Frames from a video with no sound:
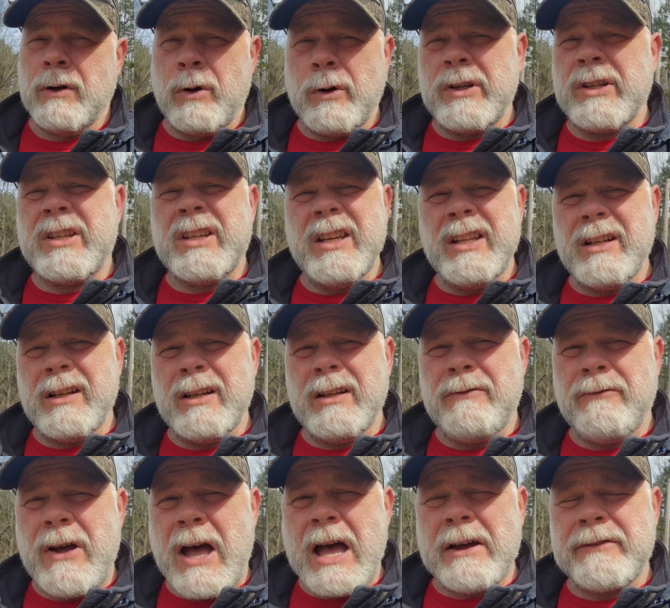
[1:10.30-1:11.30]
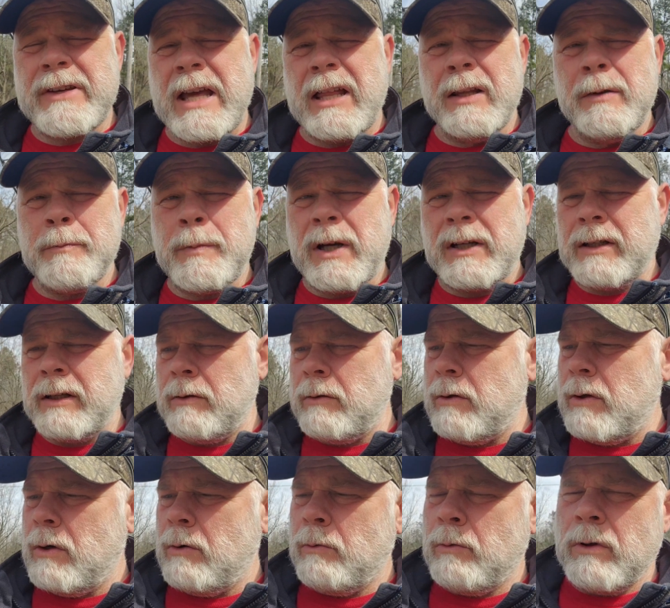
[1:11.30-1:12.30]
or you can get a 5-gallon bucket
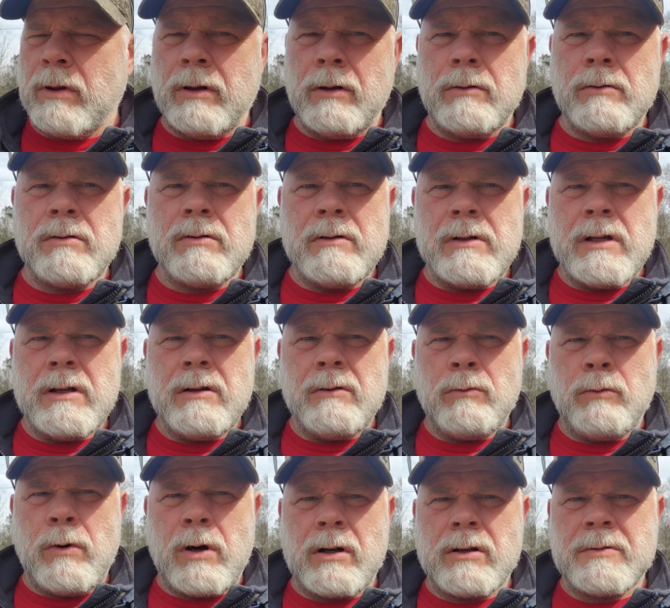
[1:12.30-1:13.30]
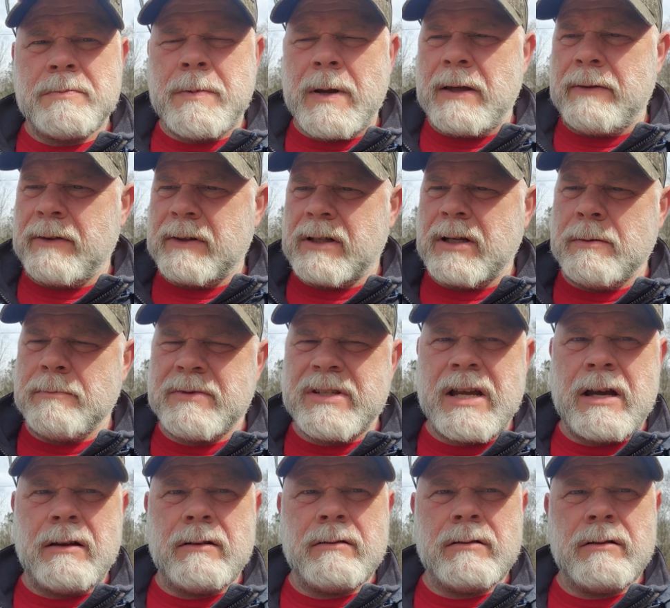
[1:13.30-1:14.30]
with a little water spout that comes
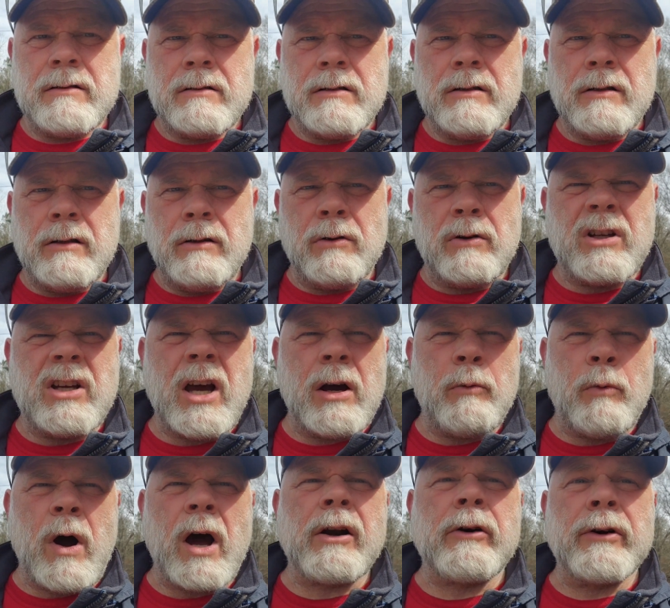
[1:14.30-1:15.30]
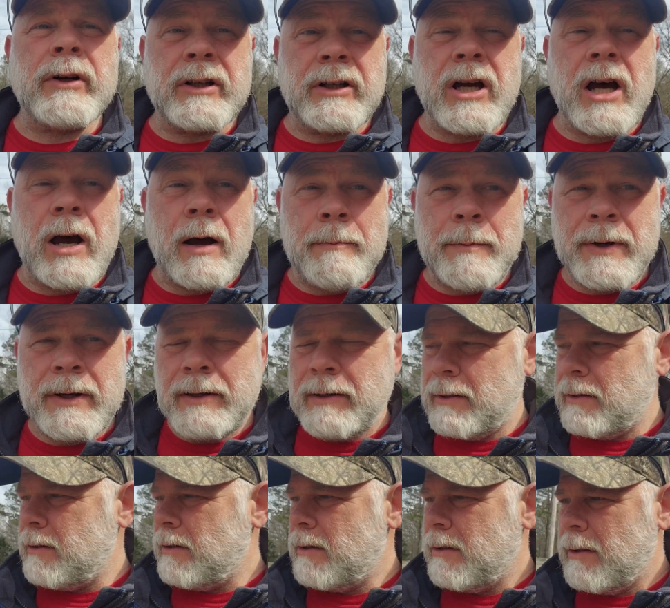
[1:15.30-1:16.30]
out, a little watering cup.
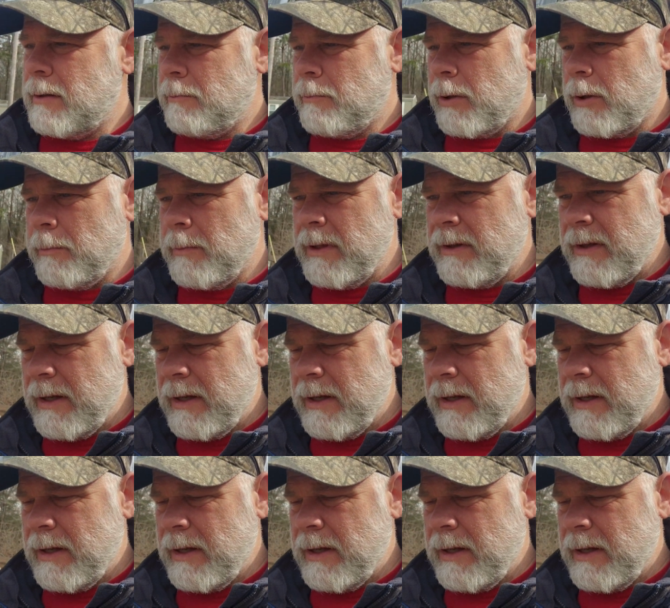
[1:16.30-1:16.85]
Put them